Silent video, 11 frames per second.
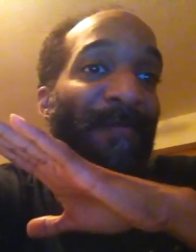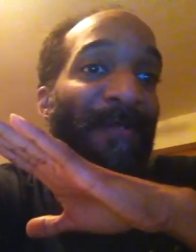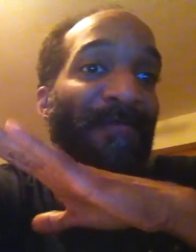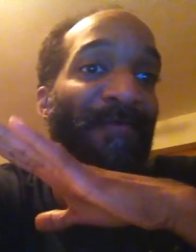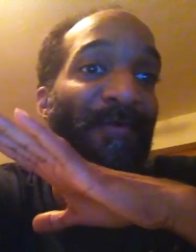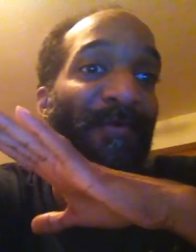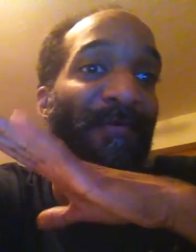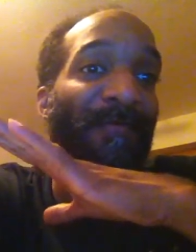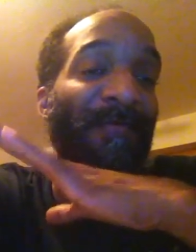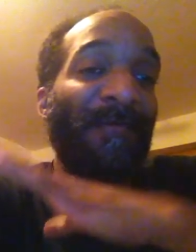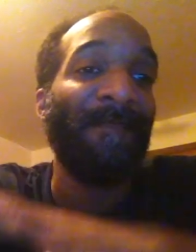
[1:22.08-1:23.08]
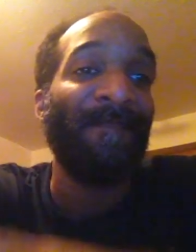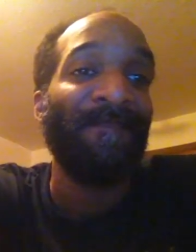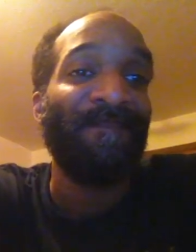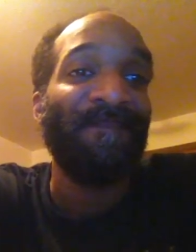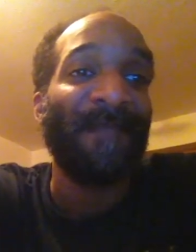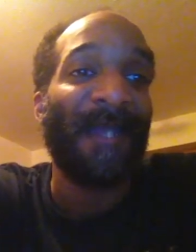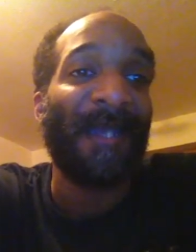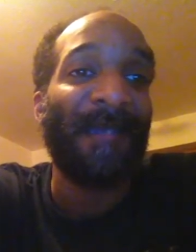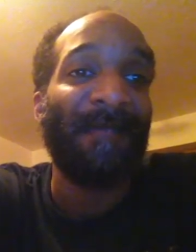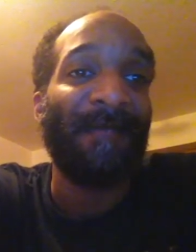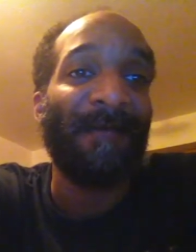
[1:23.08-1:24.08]
them in the room,
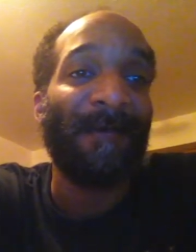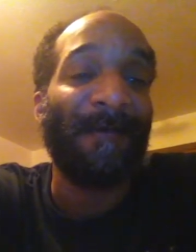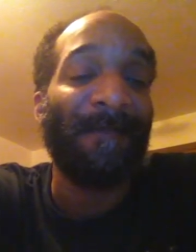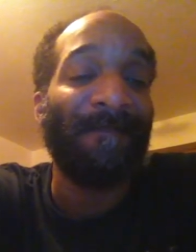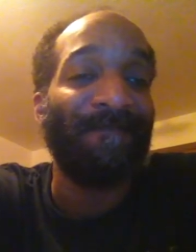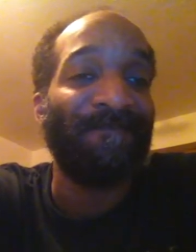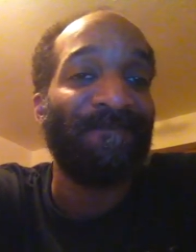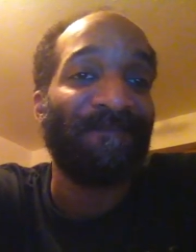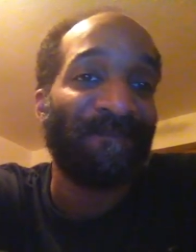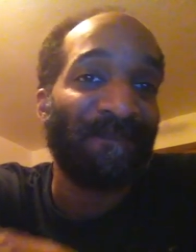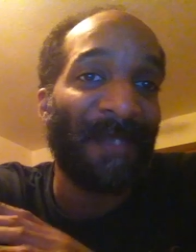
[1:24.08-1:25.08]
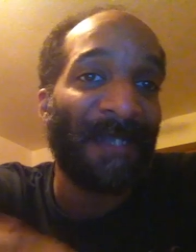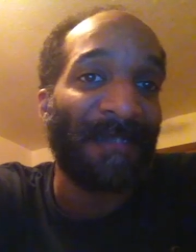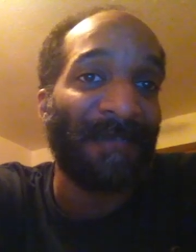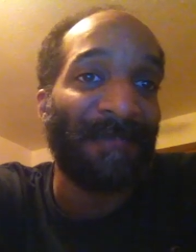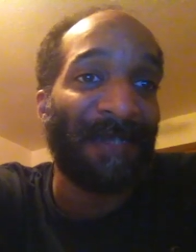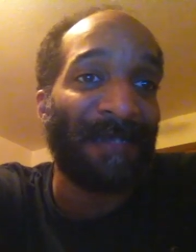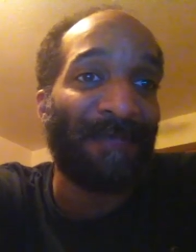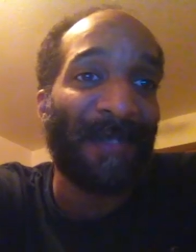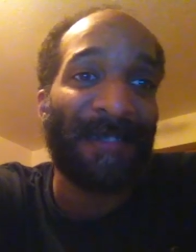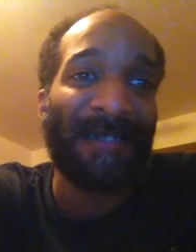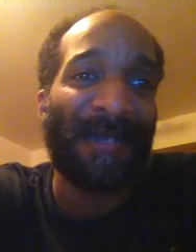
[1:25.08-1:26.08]
and um, and that's
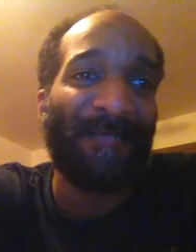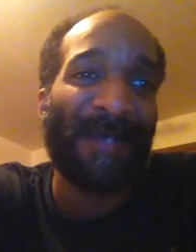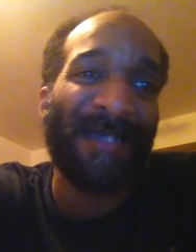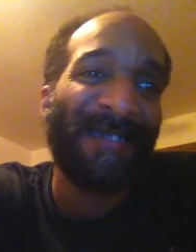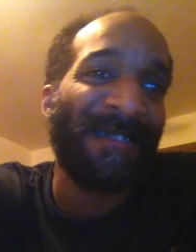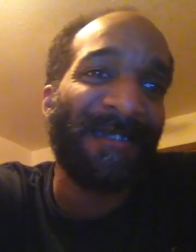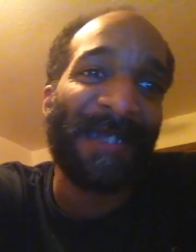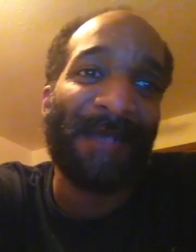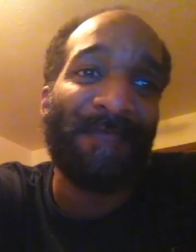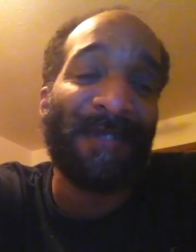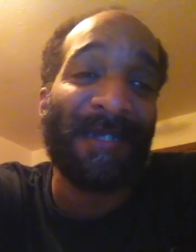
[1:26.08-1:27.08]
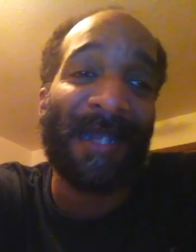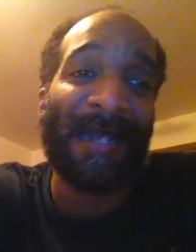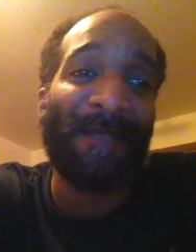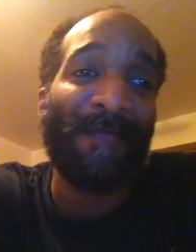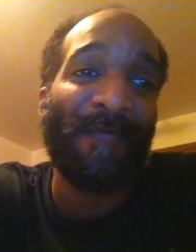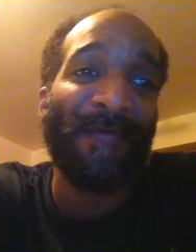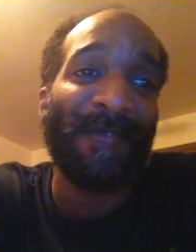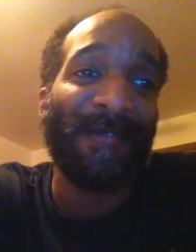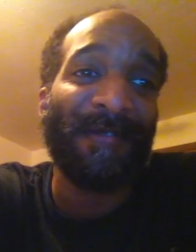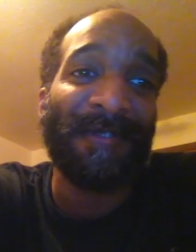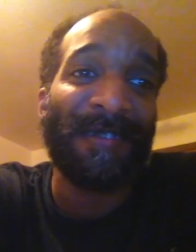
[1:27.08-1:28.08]
basically what I did today. I did a lot of
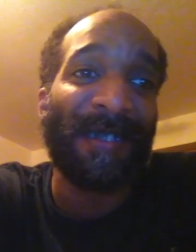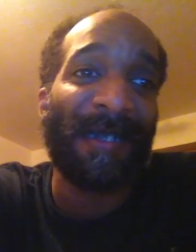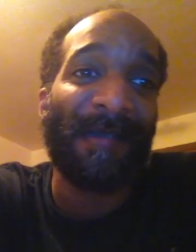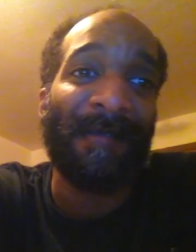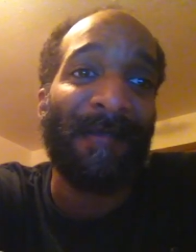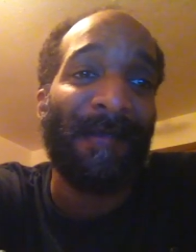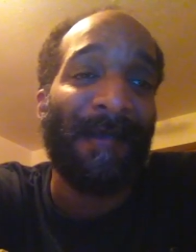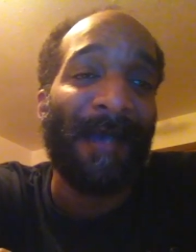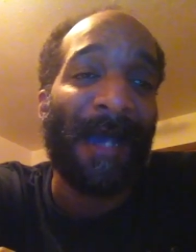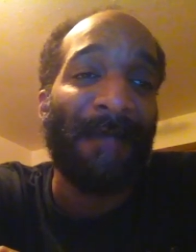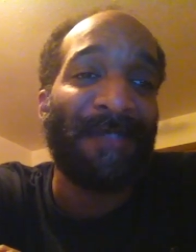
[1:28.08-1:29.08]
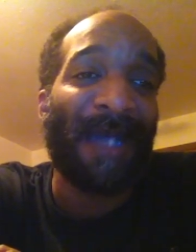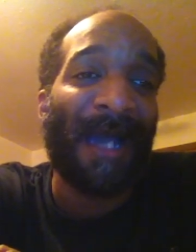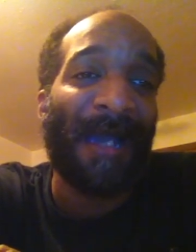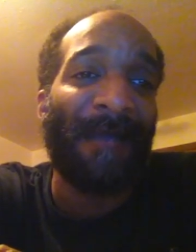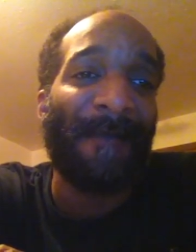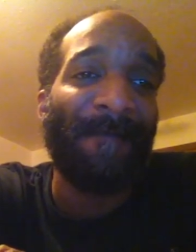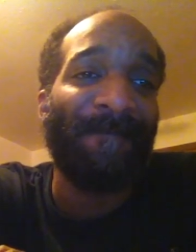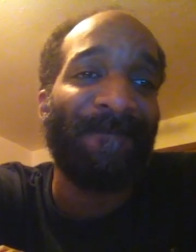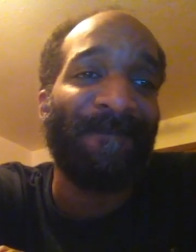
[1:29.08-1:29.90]
moving today. I'm tired.